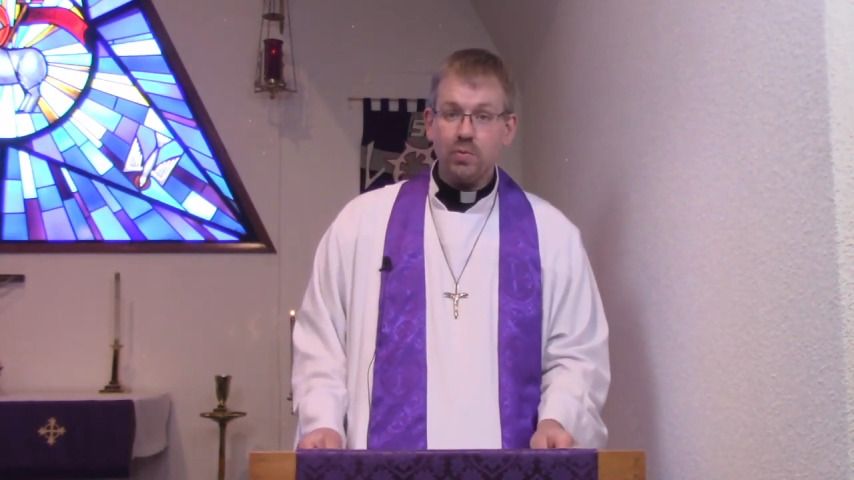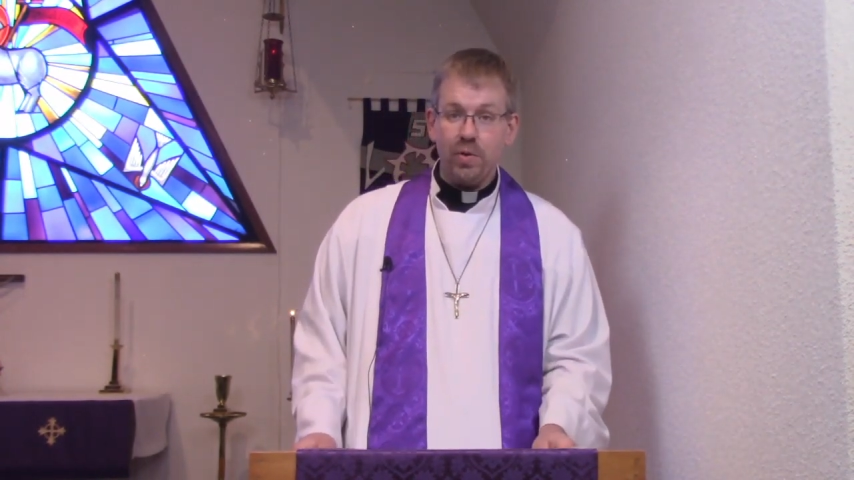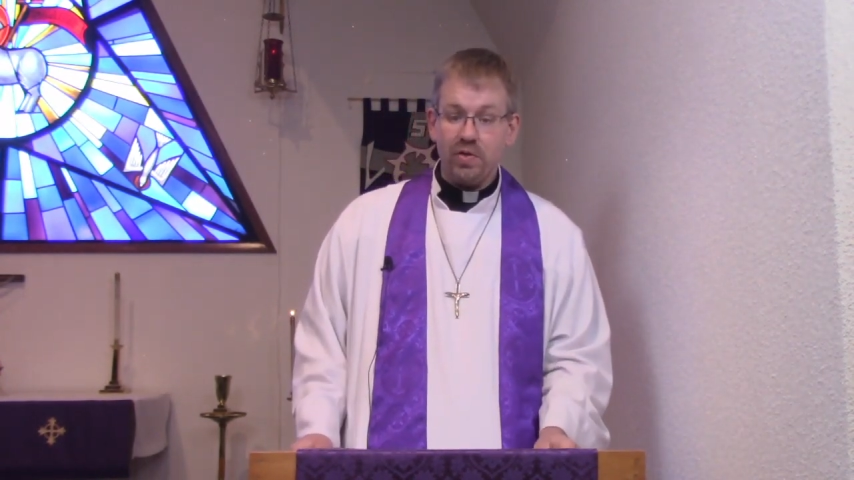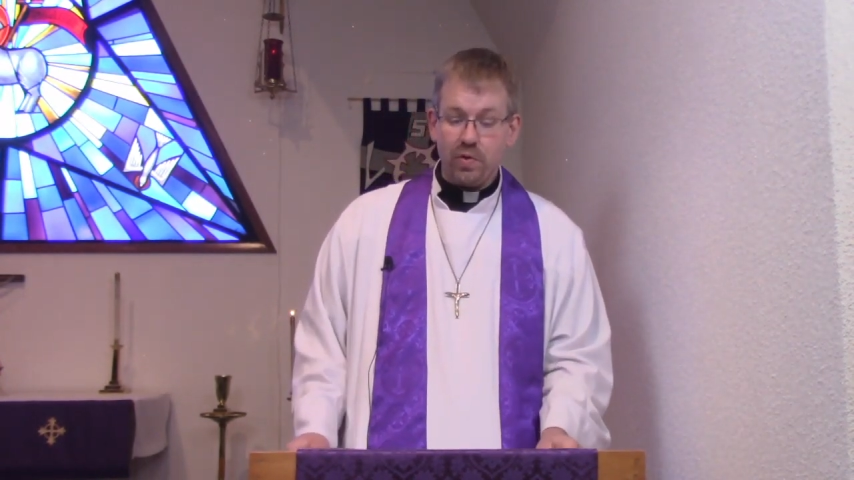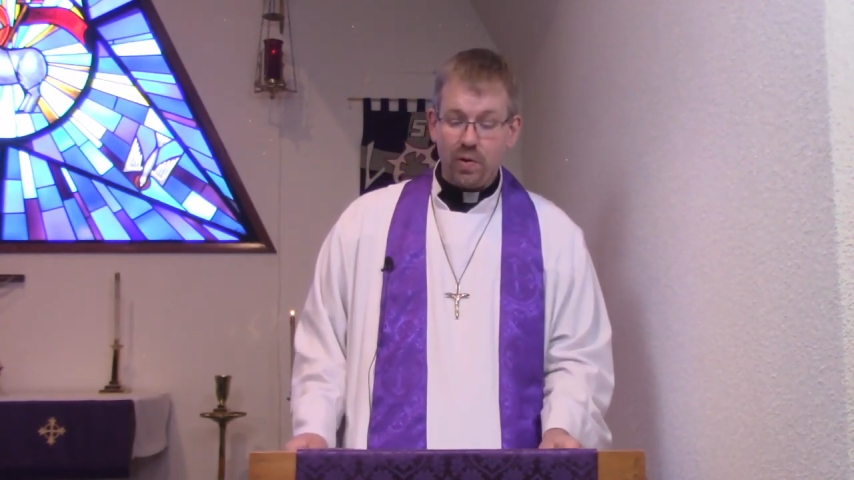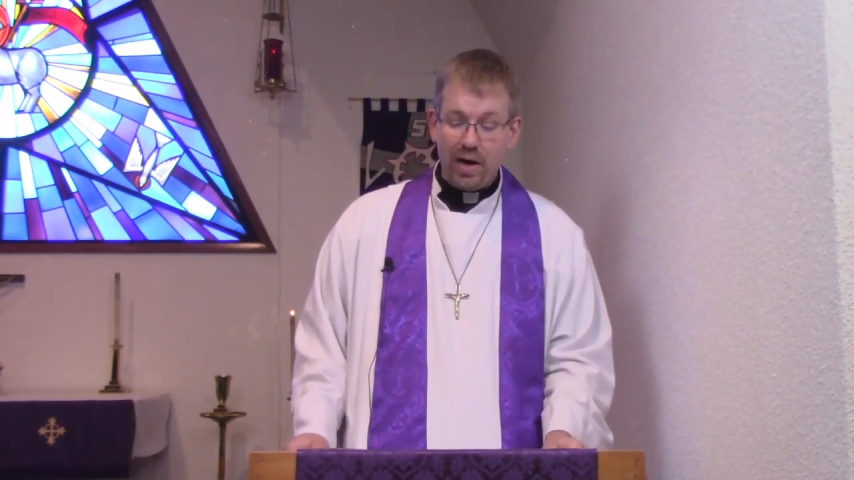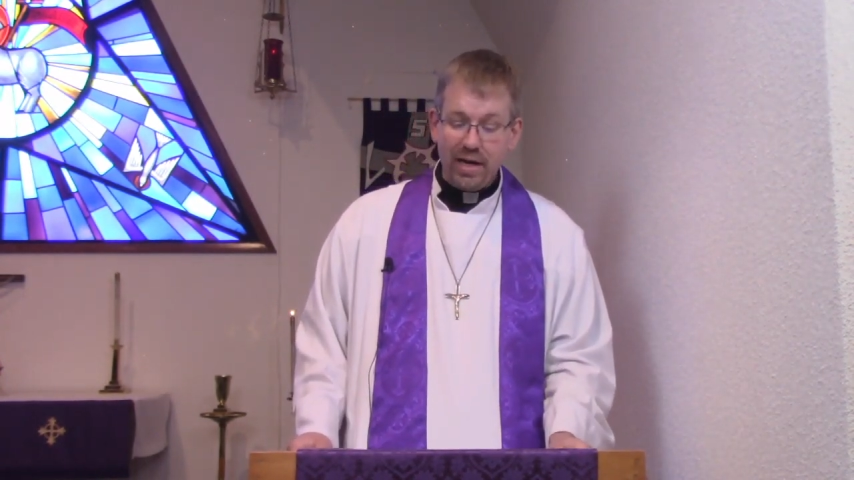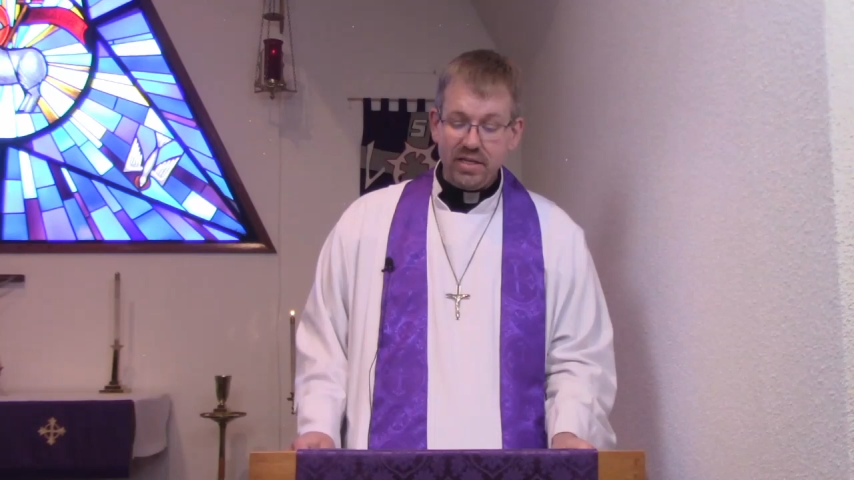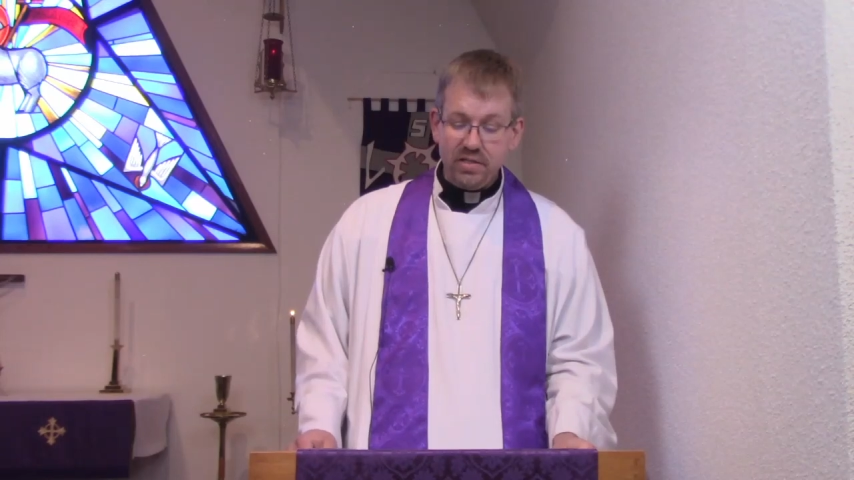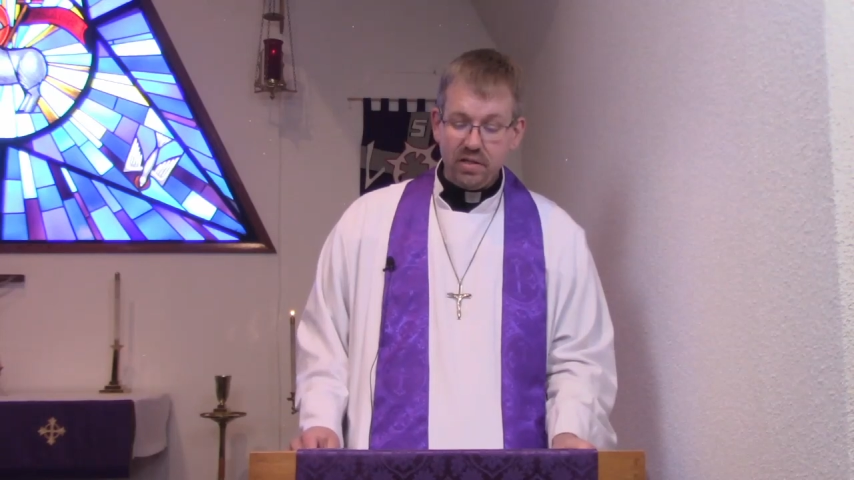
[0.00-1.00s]
with
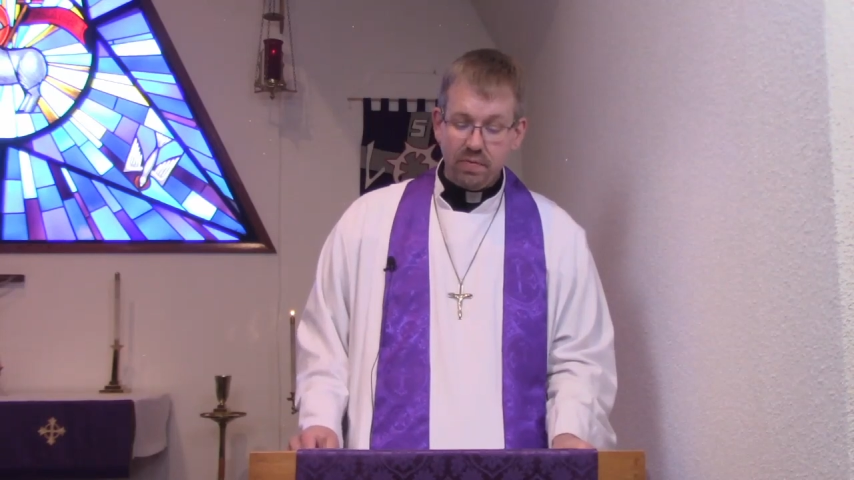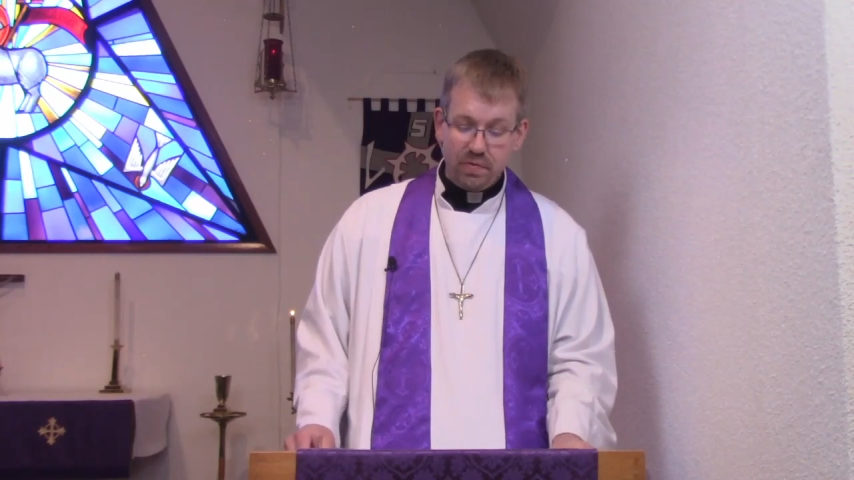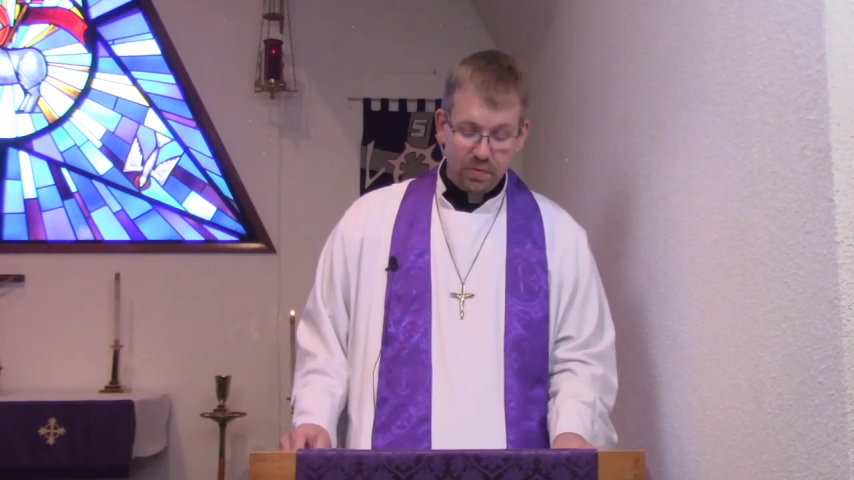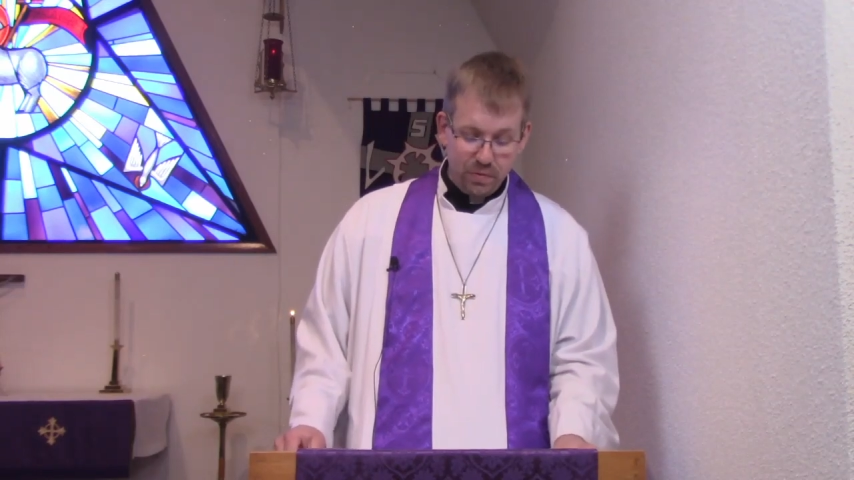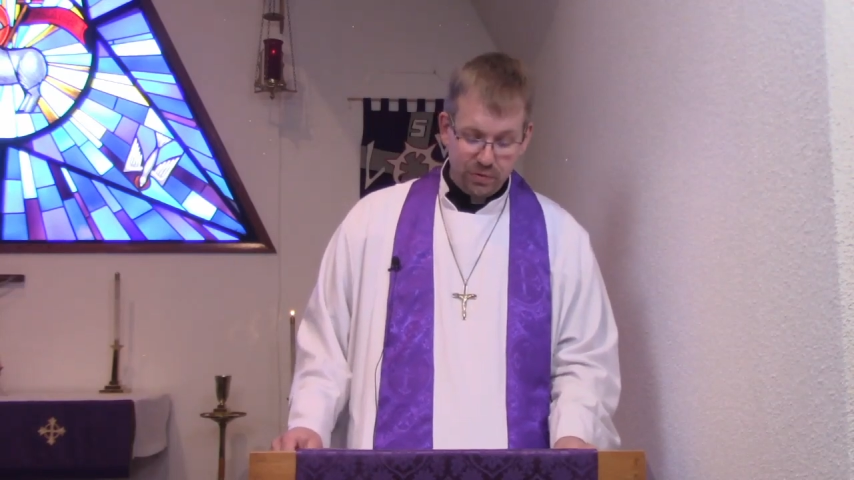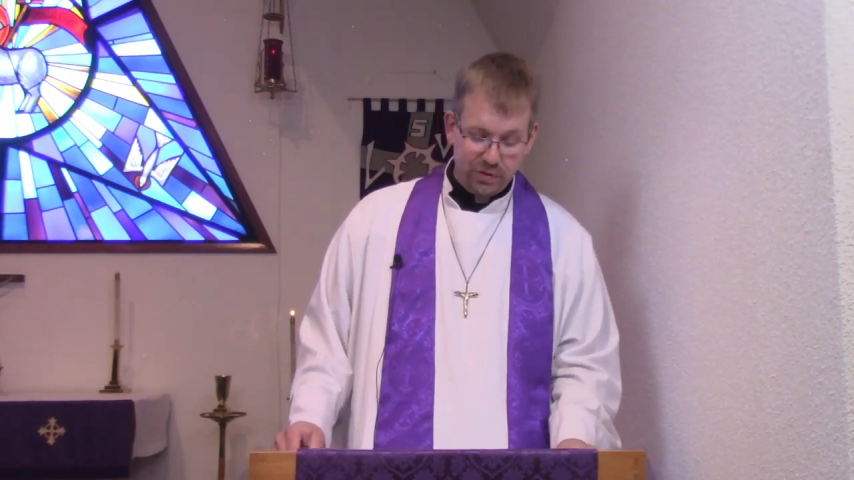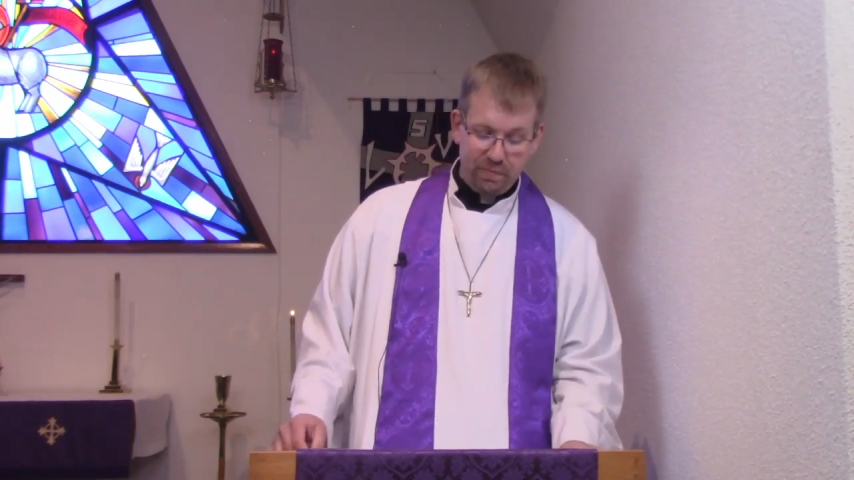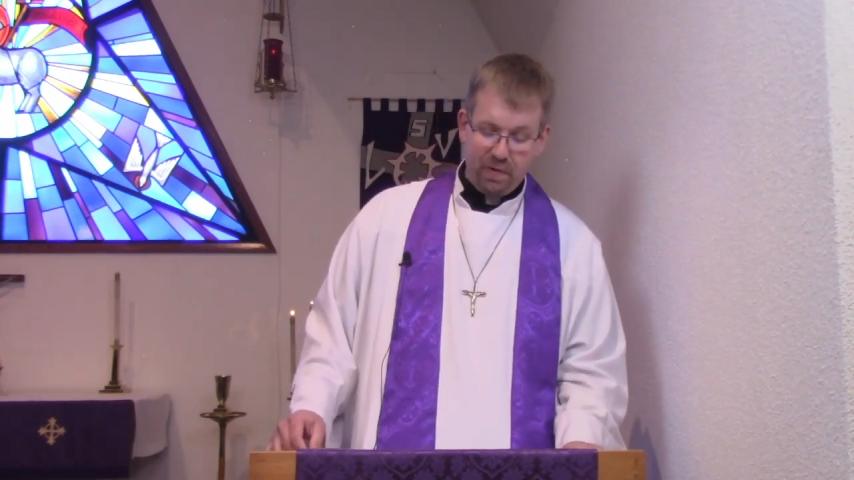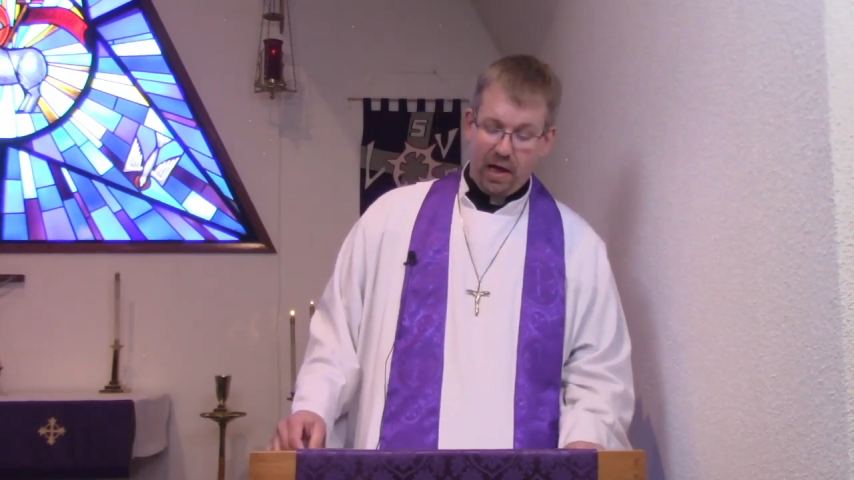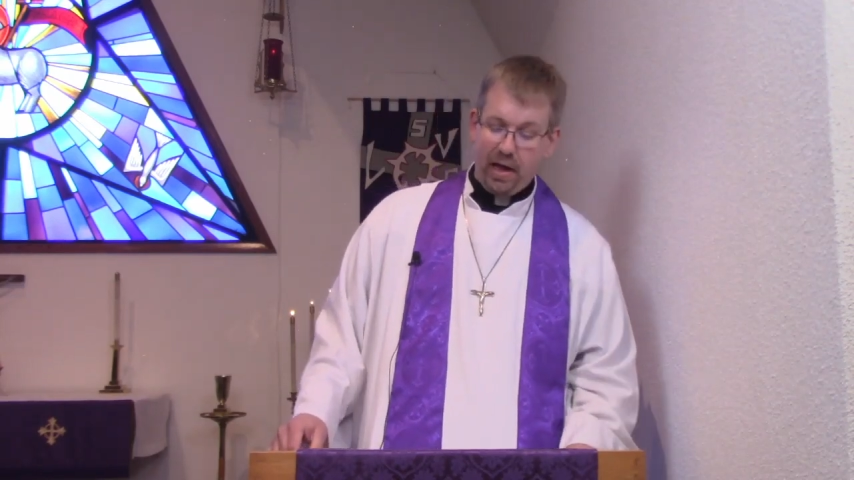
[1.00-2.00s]
cries of
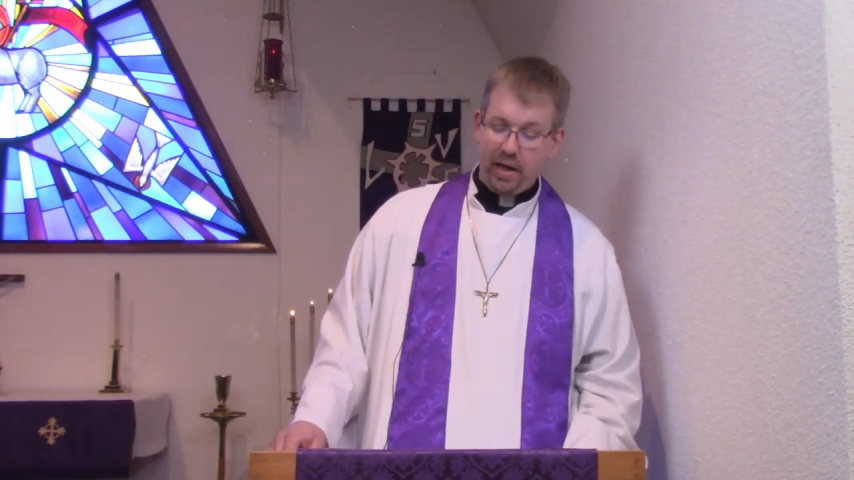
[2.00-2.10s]
crucify.